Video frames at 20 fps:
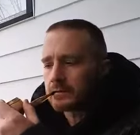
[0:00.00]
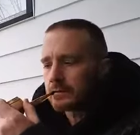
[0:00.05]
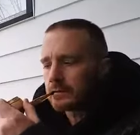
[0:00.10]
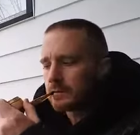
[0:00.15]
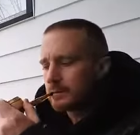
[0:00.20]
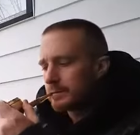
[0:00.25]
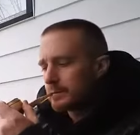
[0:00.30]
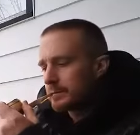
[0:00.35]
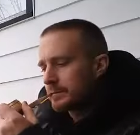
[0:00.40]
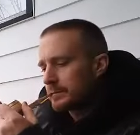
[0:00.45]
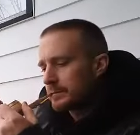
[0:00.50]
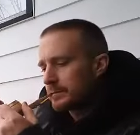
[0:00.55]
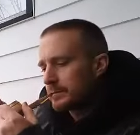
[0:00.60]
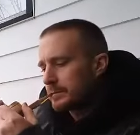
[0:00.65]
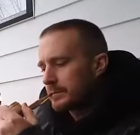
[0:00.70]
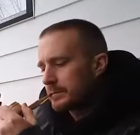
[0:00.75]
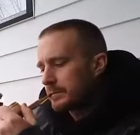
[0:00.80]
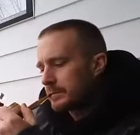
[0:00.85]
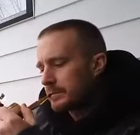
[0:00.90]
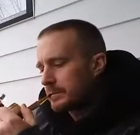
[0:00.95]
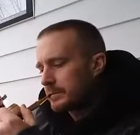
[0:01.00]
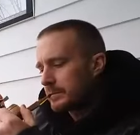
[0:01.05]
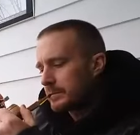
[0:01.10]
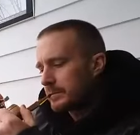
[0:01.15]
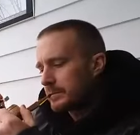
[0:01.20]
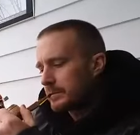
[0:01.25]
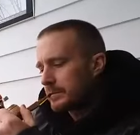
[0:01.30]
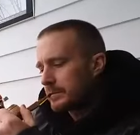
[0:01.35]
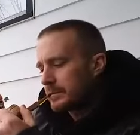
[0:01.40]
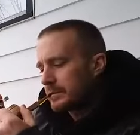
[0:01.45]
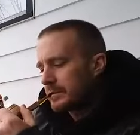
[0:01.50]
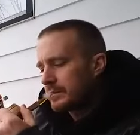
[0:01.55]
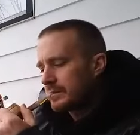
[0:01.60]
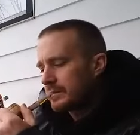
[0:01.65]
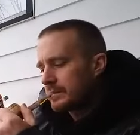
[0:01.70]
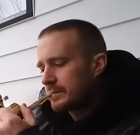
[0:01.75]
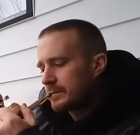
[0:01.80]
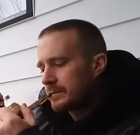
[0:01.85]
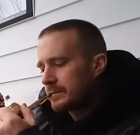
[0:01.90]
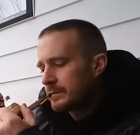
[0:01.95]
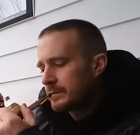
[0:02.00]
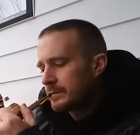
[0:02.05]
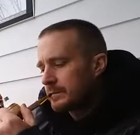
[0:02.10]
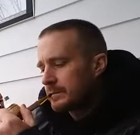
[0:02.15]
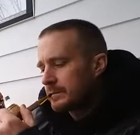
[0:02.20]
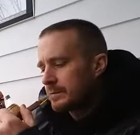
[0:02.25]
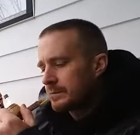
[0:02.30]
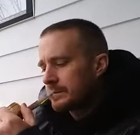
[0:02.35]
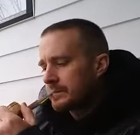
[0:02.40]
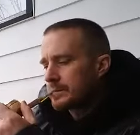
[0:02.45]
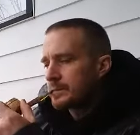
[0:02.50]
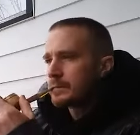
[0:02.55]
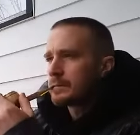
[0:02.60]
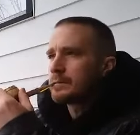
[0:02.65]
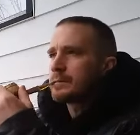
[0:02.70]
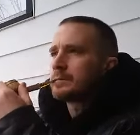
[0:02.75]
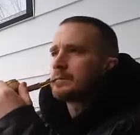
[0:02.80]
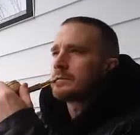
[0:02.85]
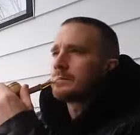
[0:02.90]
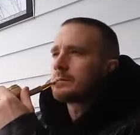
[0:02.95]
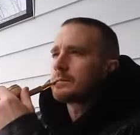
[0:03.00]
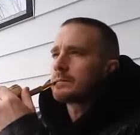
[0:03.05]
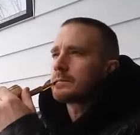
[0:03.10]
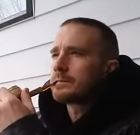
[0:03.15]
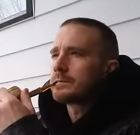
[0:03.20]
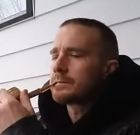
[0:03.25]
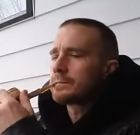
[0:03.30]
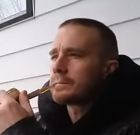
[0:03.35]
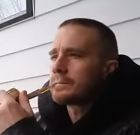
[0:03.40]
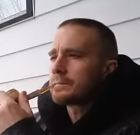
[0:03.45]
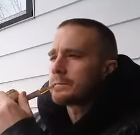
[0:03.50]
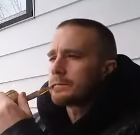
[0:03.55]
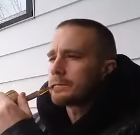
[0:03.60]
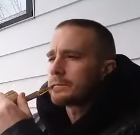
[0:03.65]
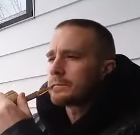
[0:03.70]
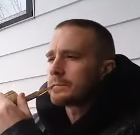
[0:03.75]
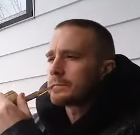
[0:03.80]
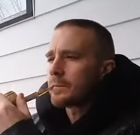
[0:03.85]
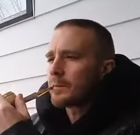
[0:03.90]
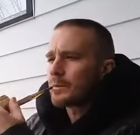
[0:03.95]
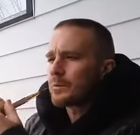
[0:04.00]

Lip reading: Nothing is said.